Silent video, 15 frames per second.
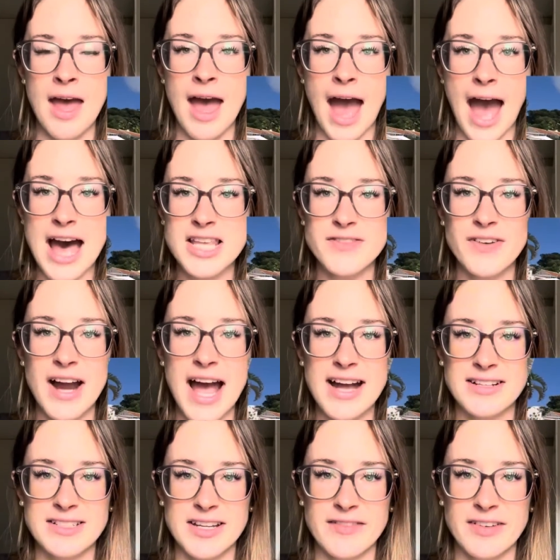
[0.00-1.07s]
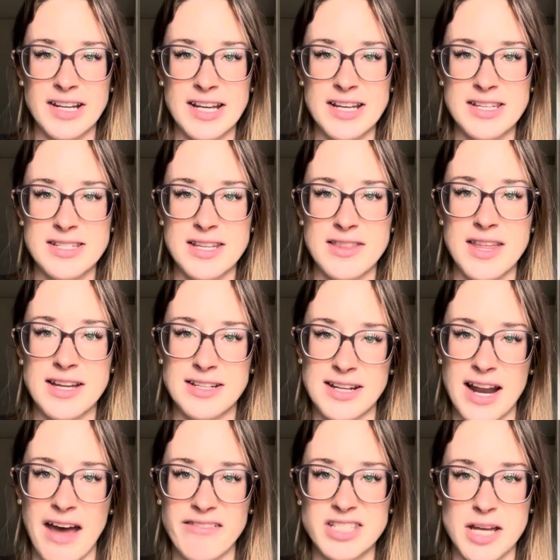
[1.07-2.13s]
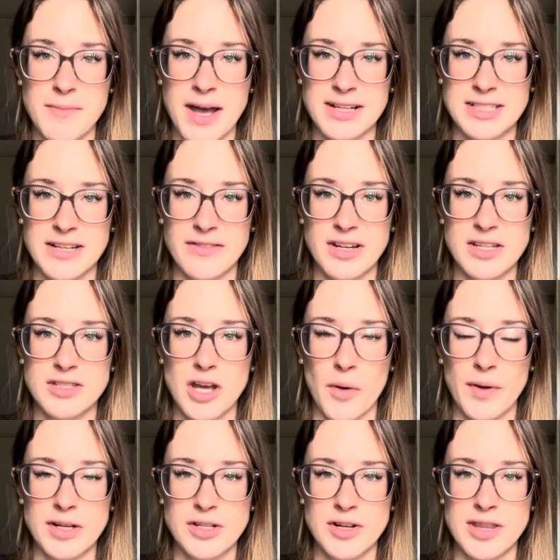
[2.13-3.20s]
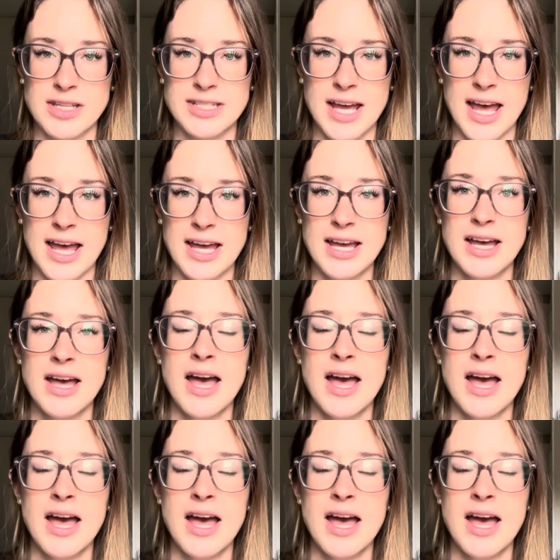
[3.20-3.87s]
As for activities, they did have some activities going during the day.